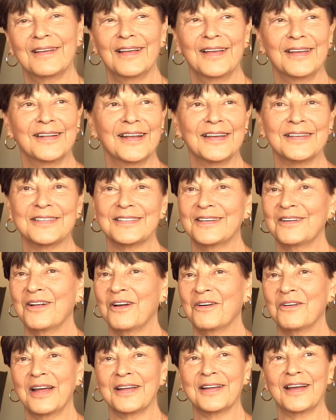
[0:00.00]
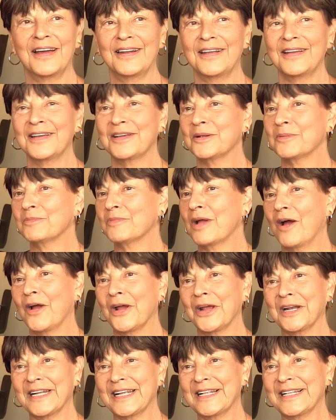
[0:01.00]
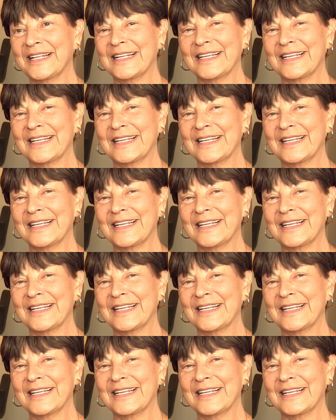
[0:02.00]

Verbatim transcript: And I said, oh, I got to hit him hard.